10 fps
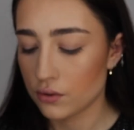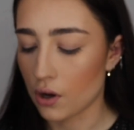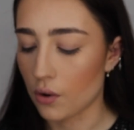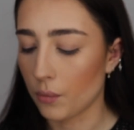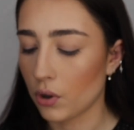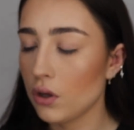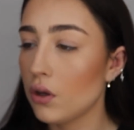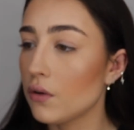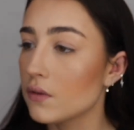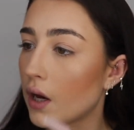So I'm going
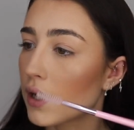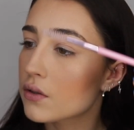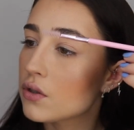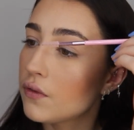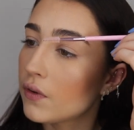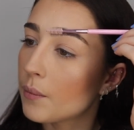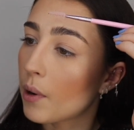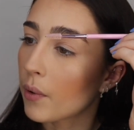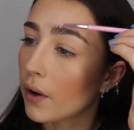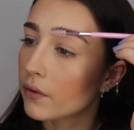to use that to fill in
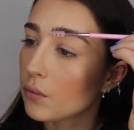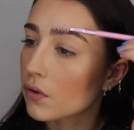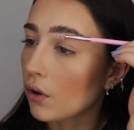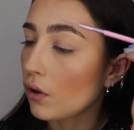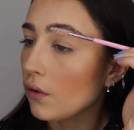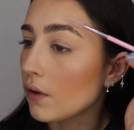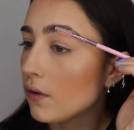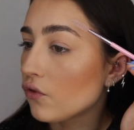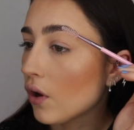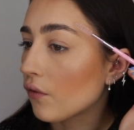my brows. I'm just going to use
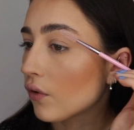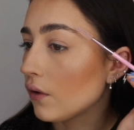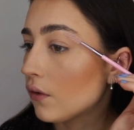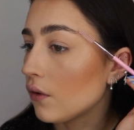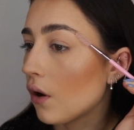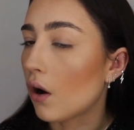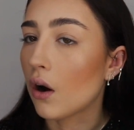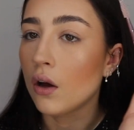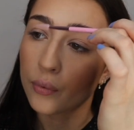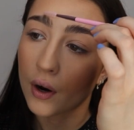this Jeffree
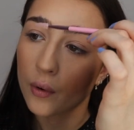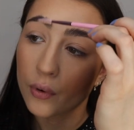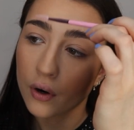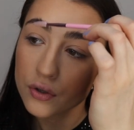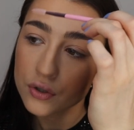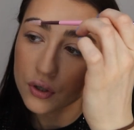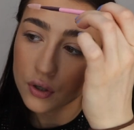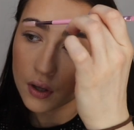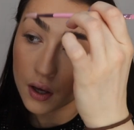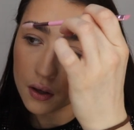Star brow brush to
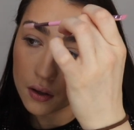do that.